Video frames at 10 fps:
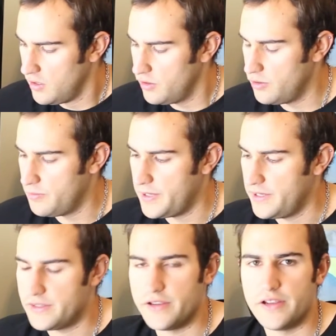loop here
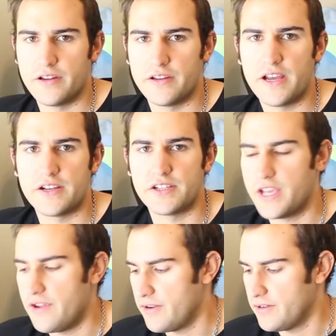so you can attach a
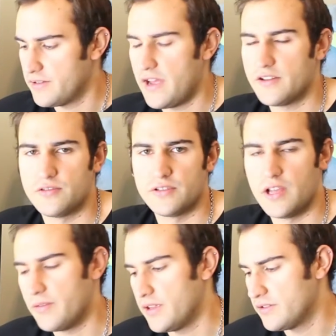keyring attach or
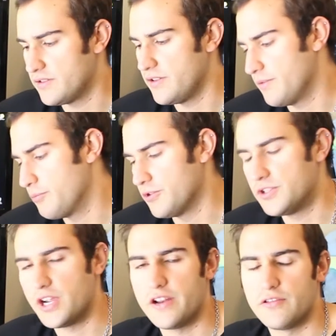something, so you can put a
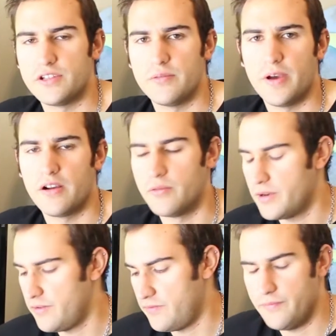chain onto your bag or
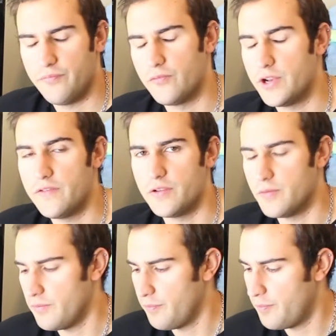whatever you
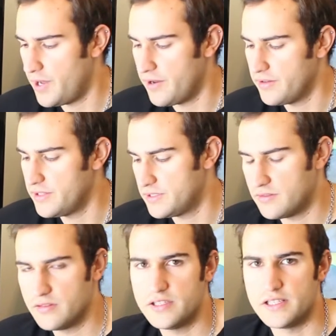want. But this
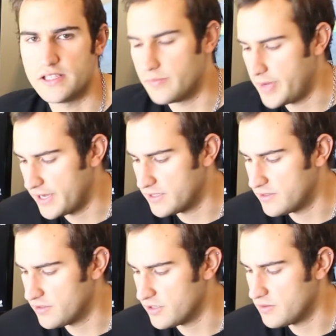sits in the bag, so
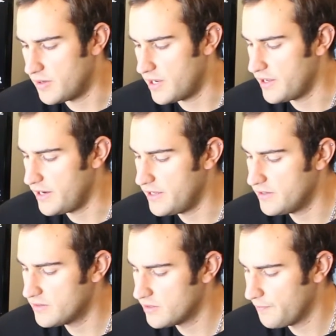it's not too bad.
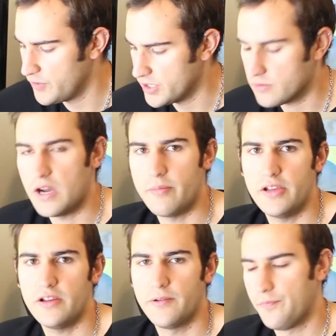It's quite big,